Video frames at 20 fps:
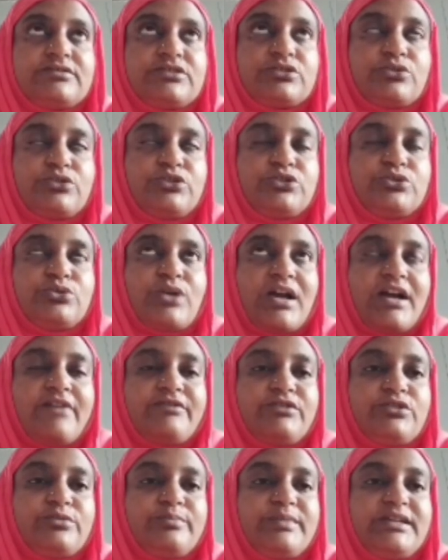So you
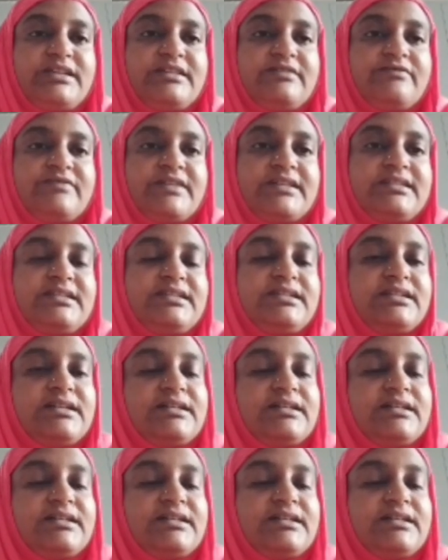have to be very